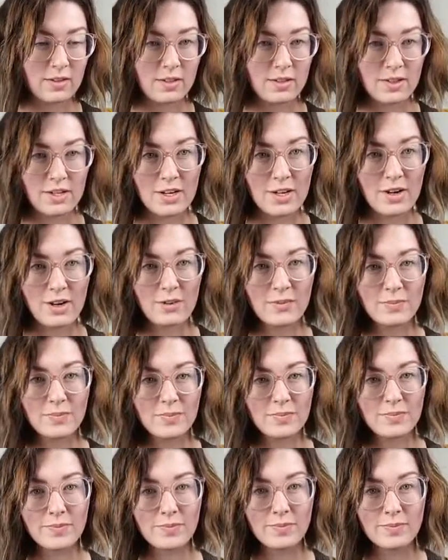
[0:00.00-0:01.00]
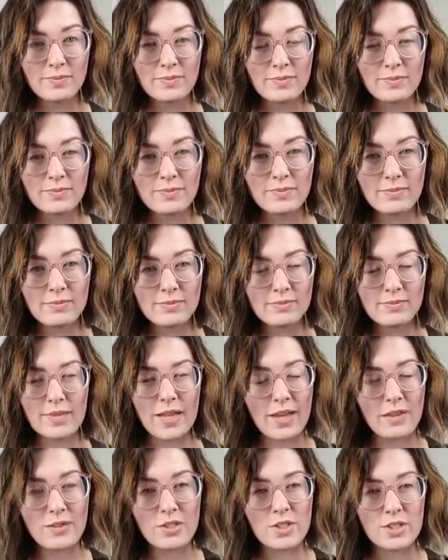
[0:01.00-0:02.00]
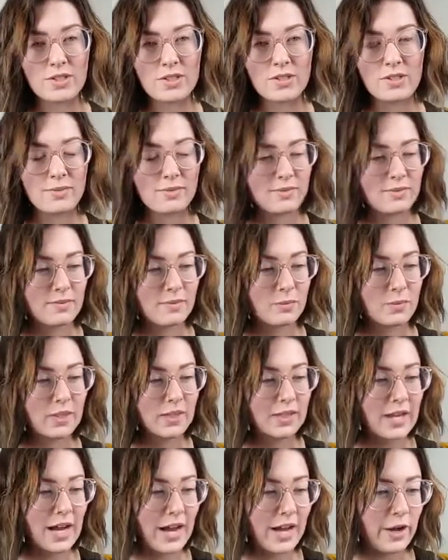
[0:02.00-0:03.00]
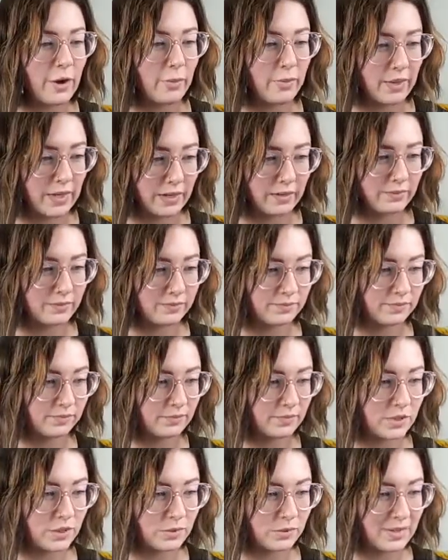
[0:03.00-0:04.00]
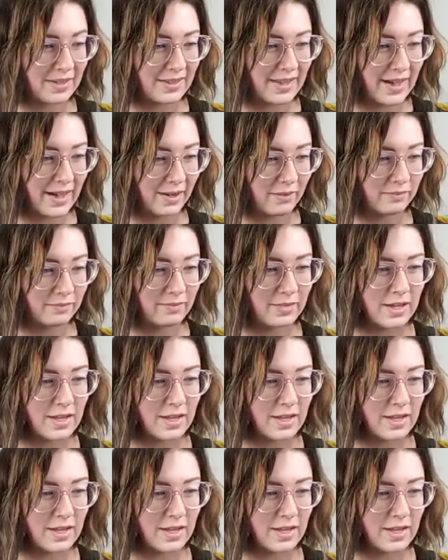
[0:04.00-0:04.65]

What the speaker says: You know? It was just really eye-opening to read that.